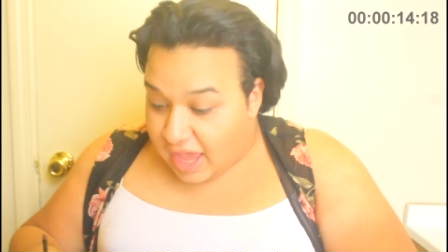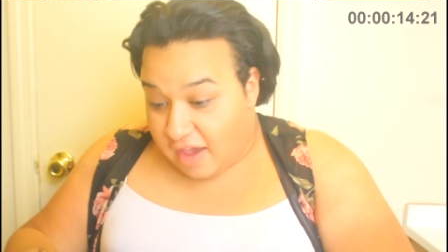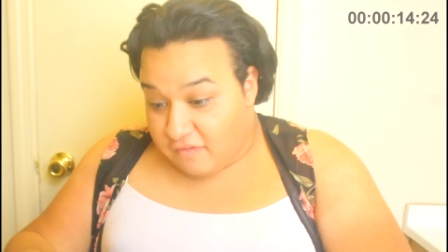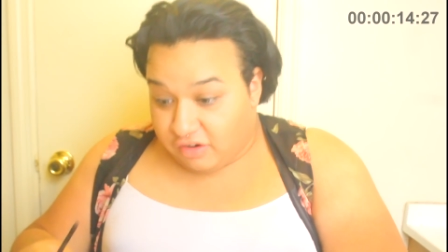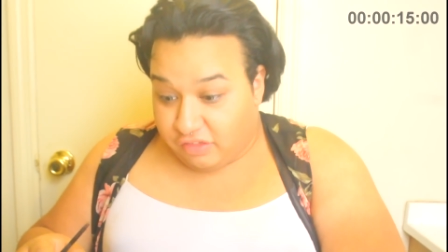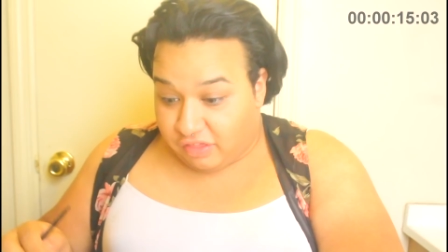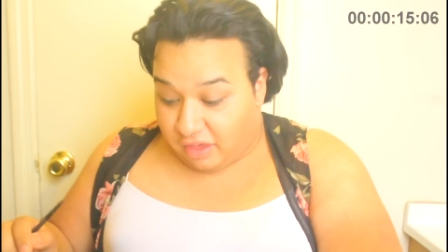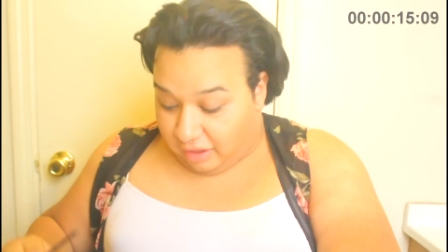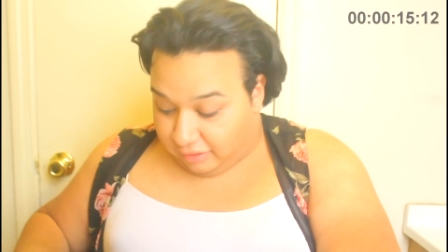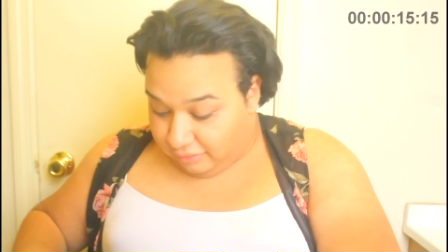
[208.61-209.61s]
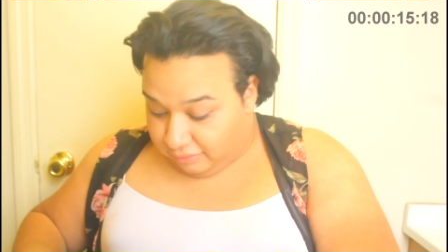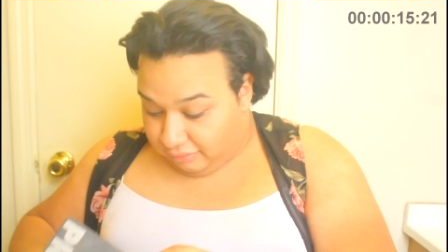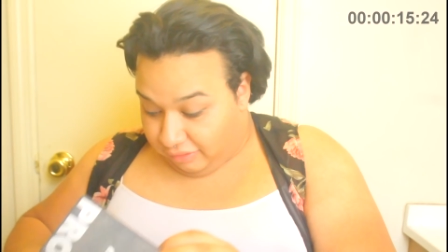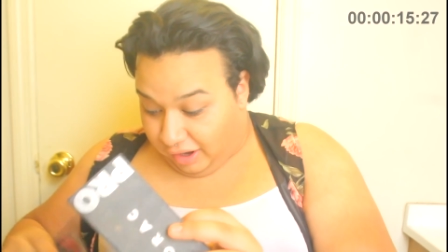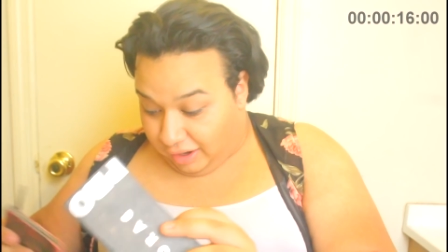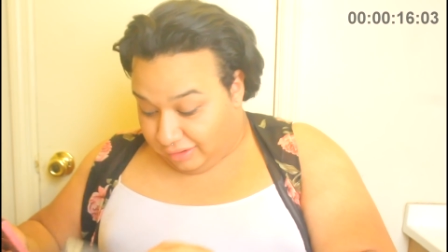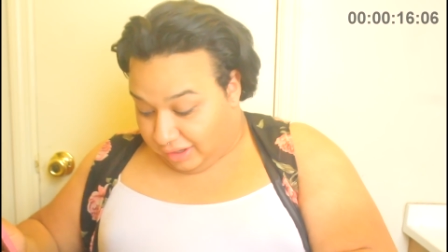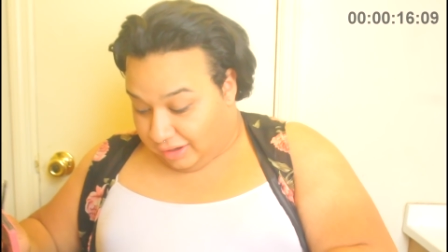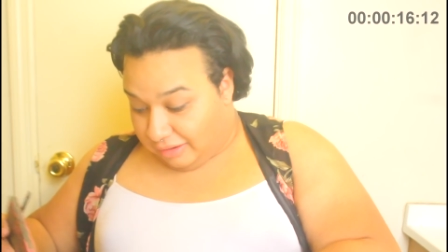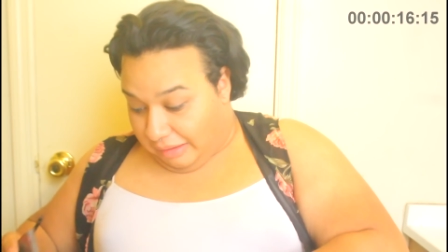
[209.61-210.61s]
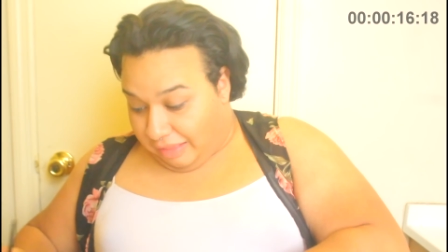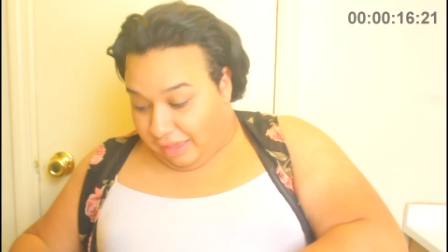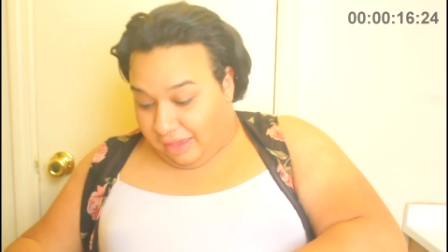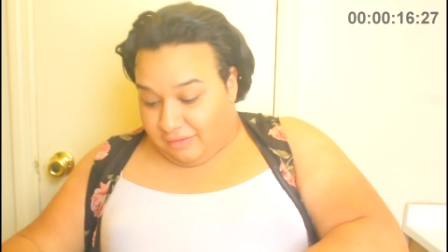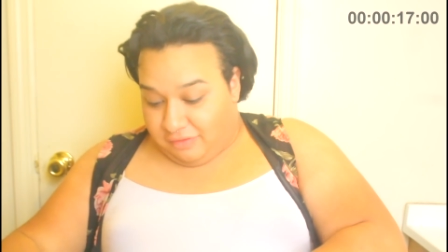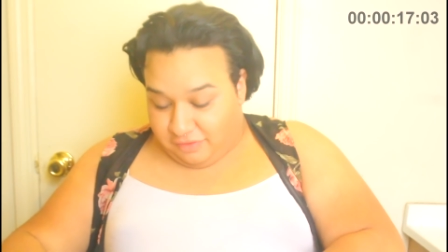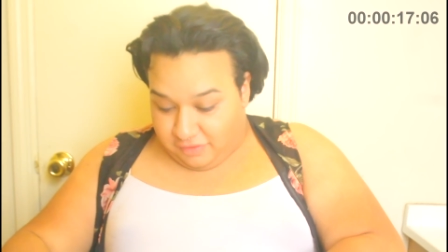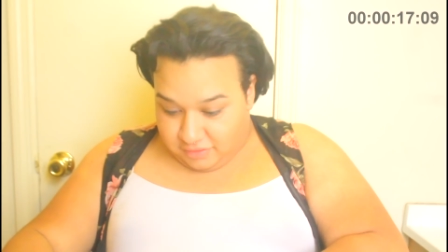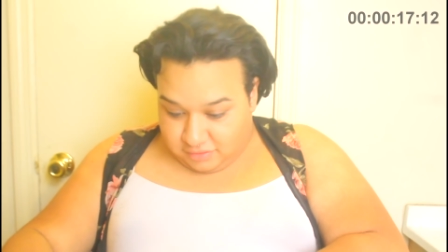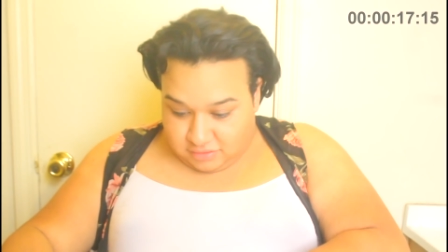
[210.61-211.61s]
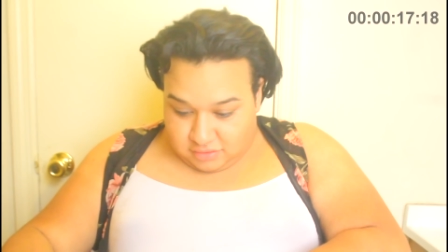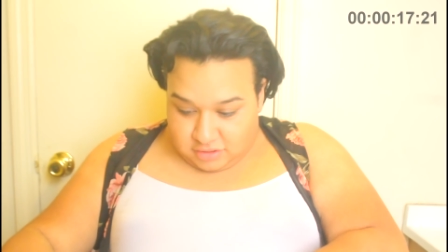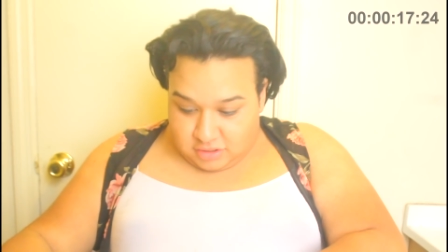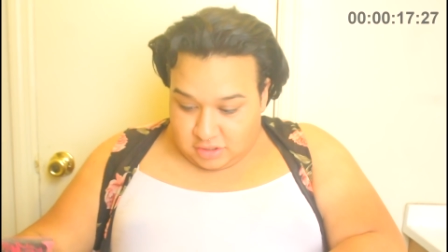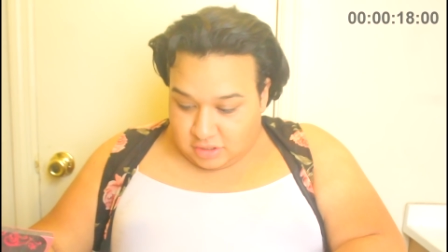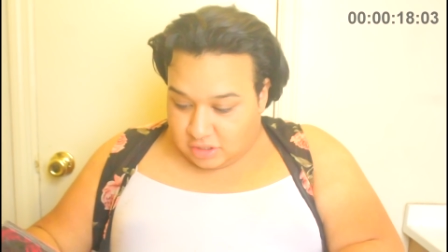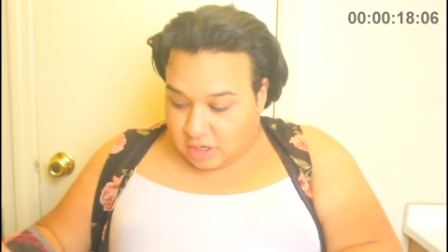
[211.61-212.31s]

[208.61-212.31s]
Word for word: everything that I need in my life.